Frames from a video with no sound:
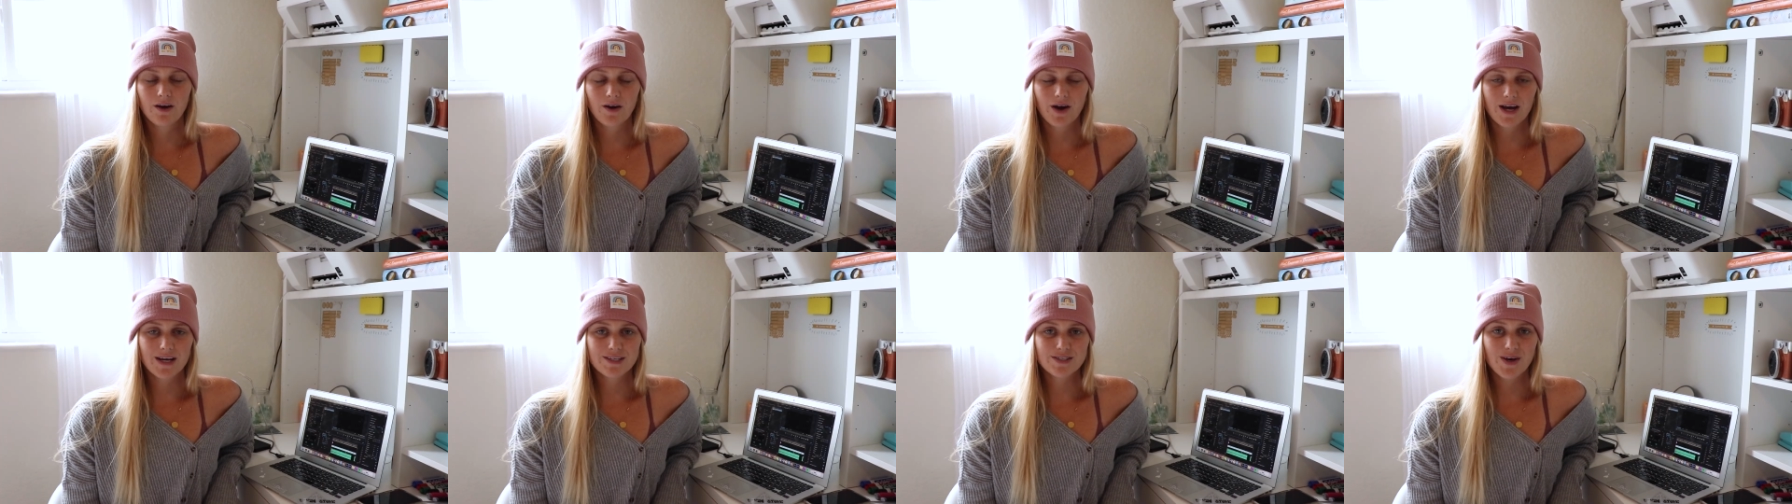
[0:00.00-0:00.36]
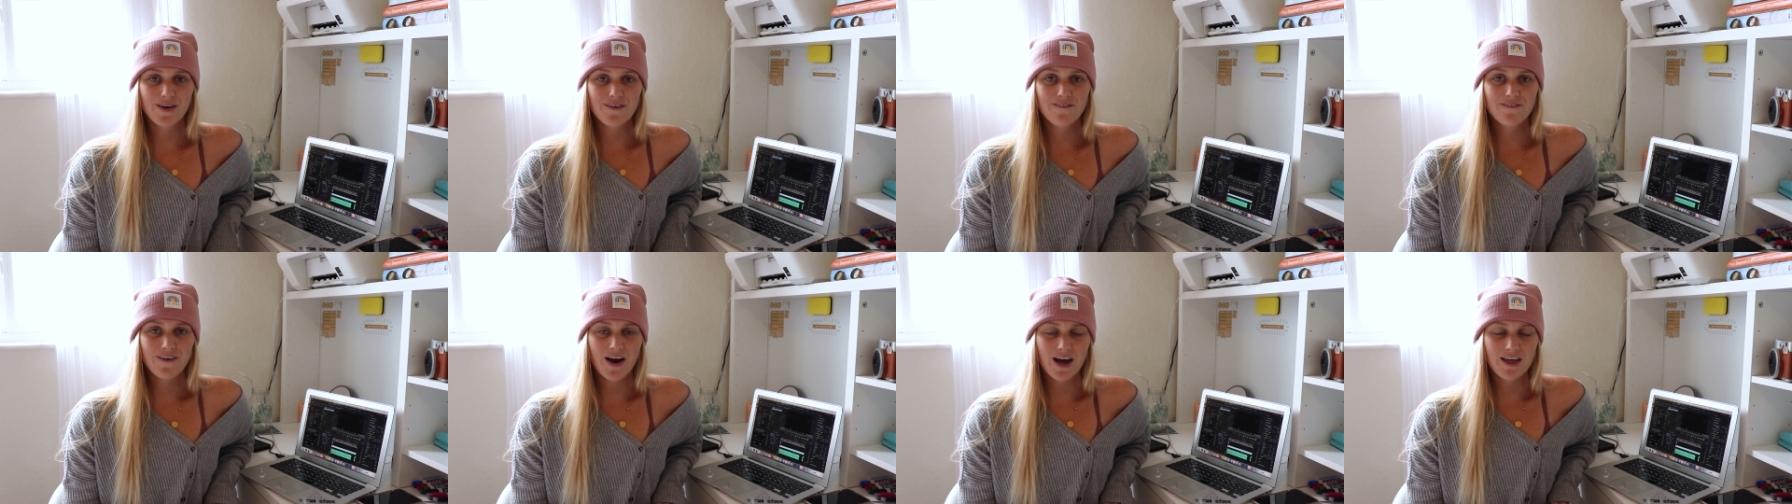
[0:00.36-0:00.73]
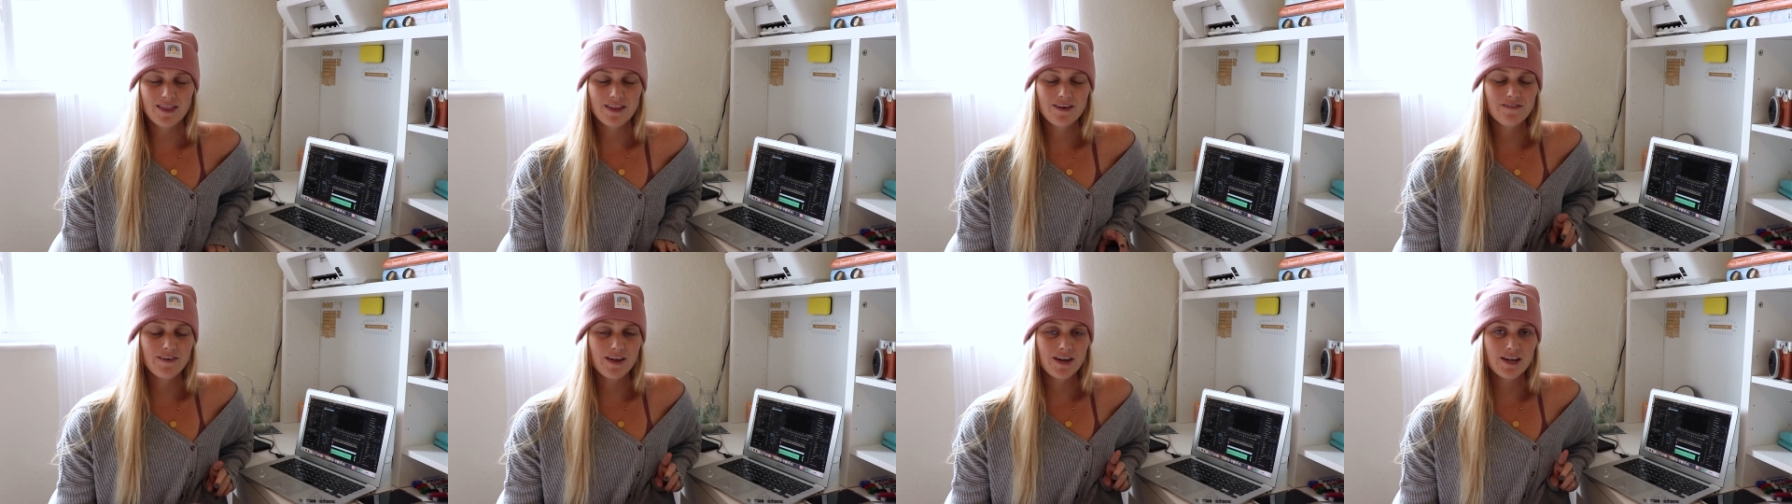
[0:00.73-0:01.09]
Okay, so I
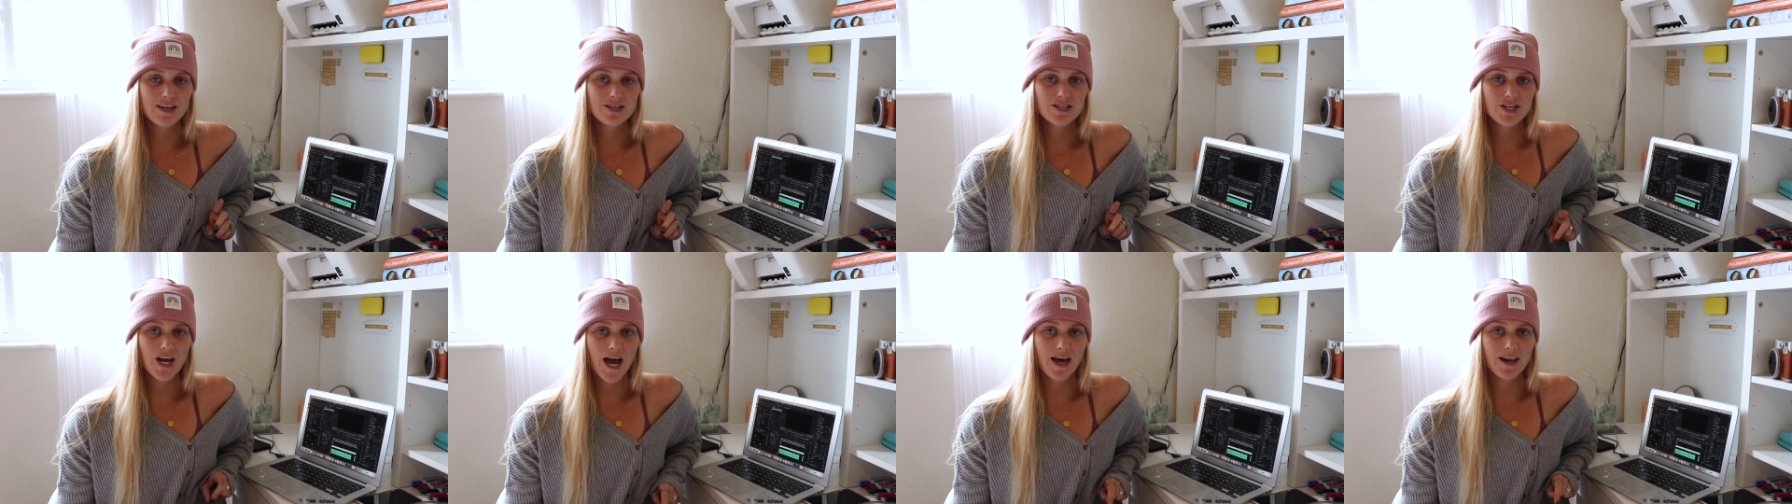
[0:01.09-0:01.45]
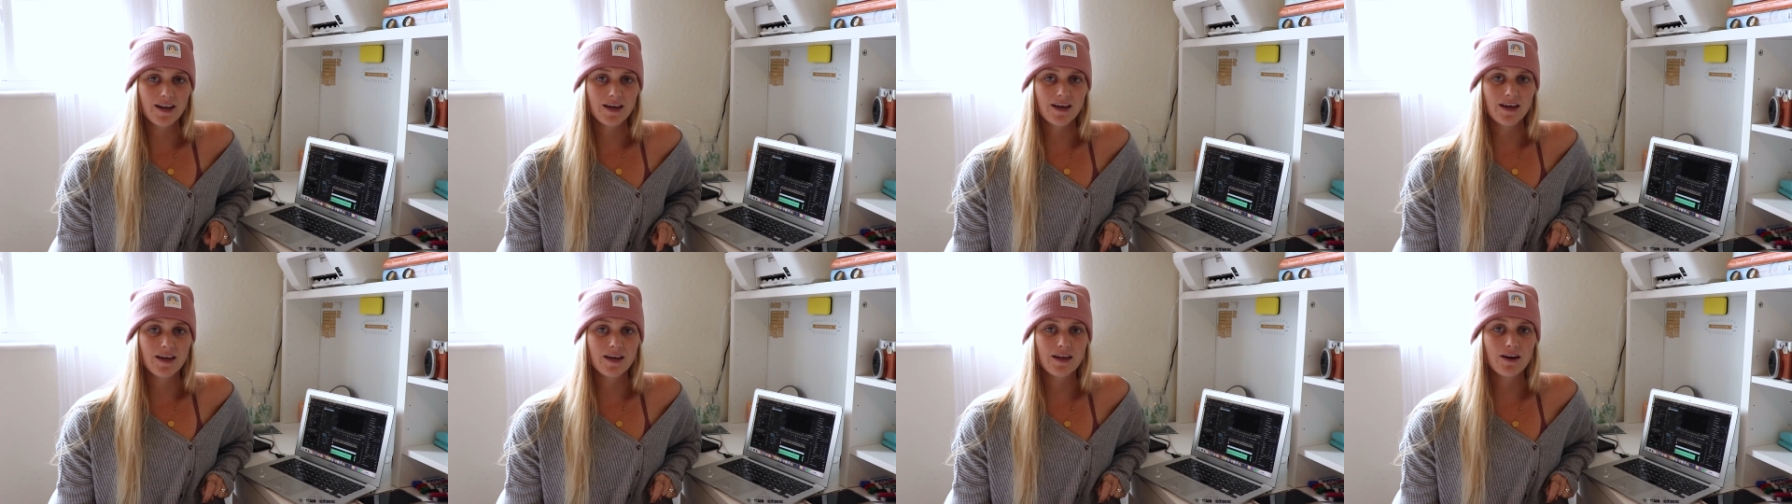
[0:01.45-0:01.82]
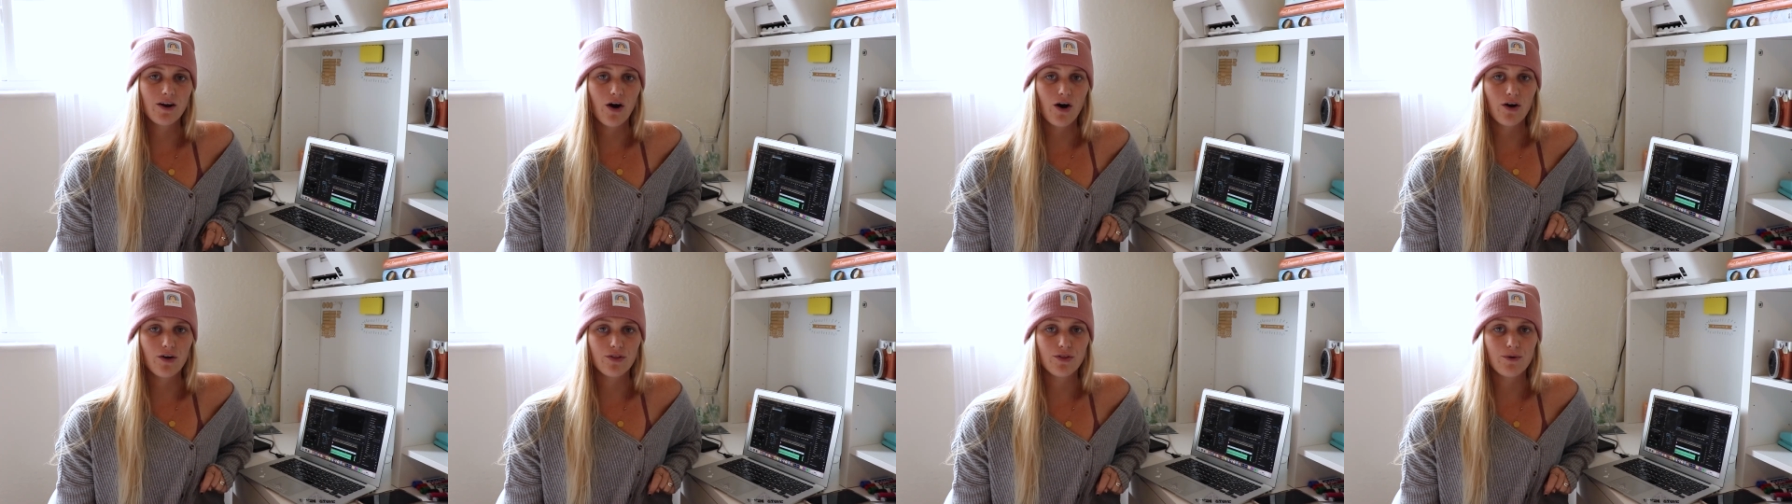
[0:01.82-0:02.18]
finally finished adding in
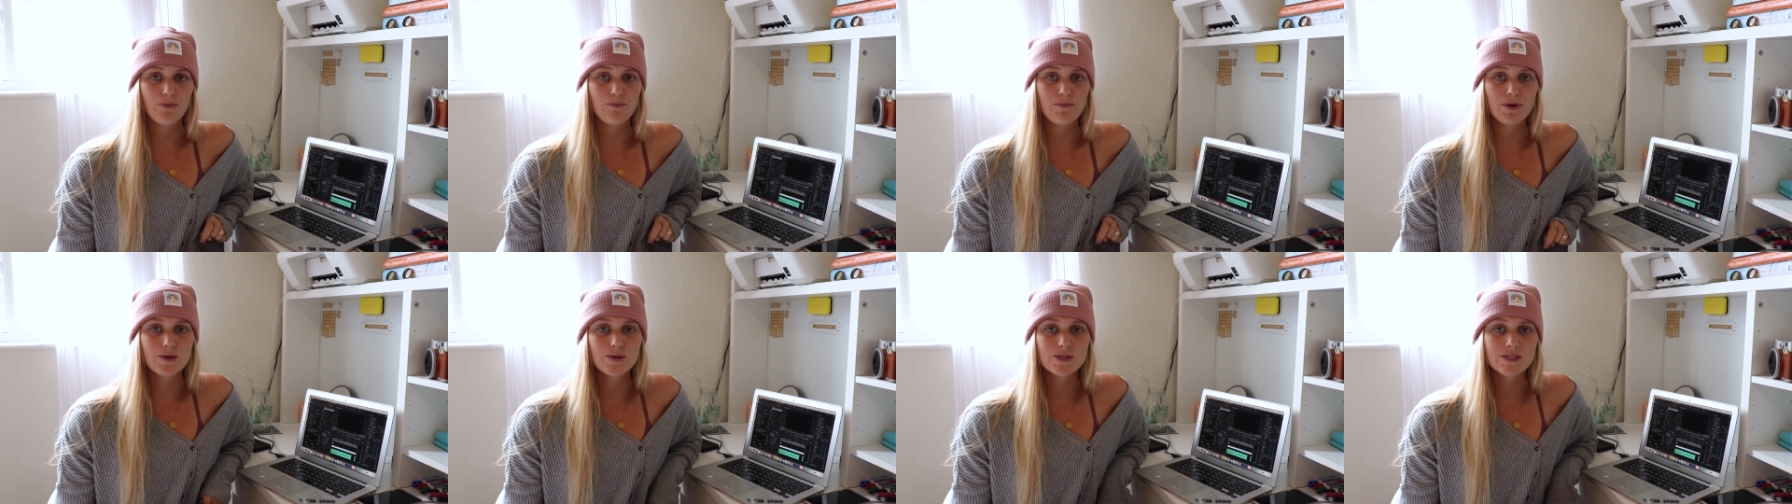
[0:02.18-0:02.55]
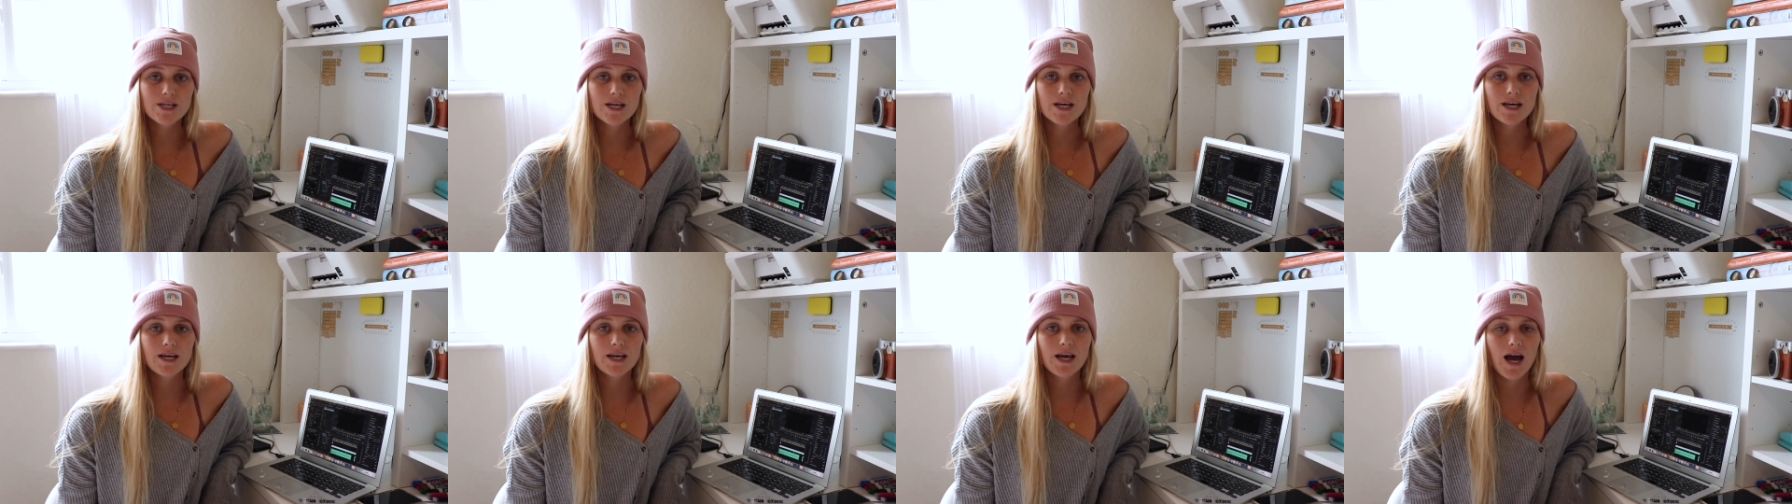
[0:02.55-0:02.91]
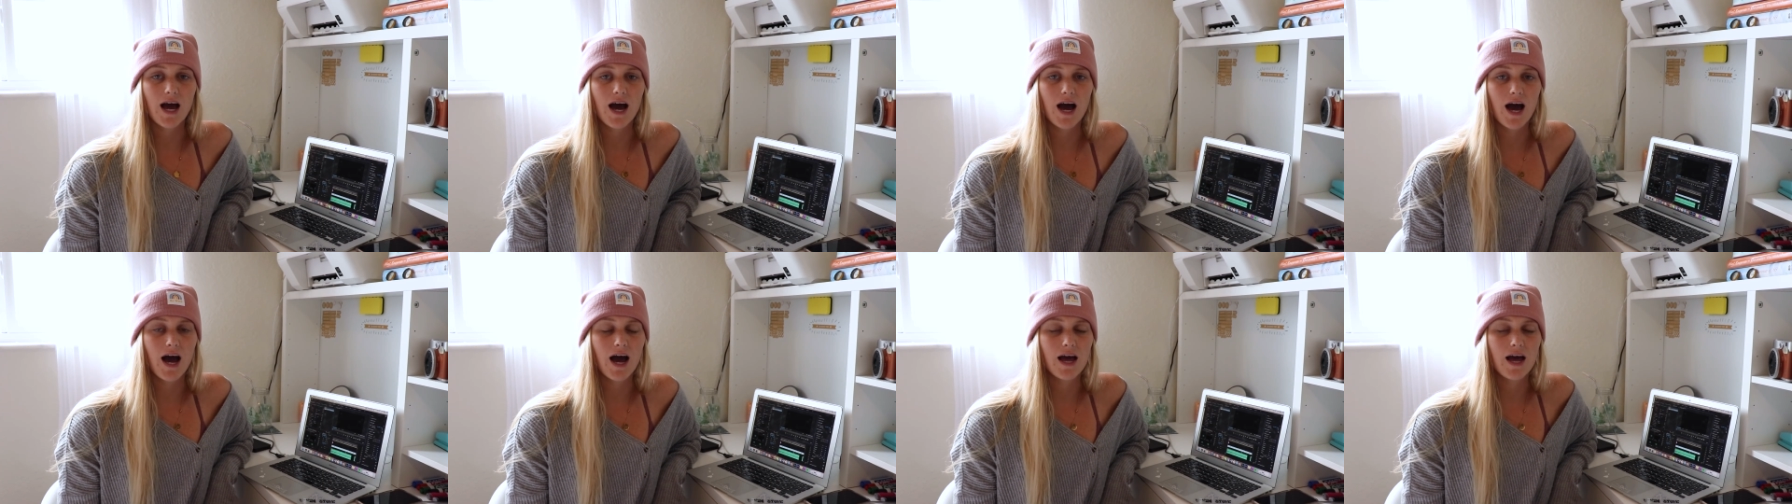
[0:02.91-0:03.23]
all the music.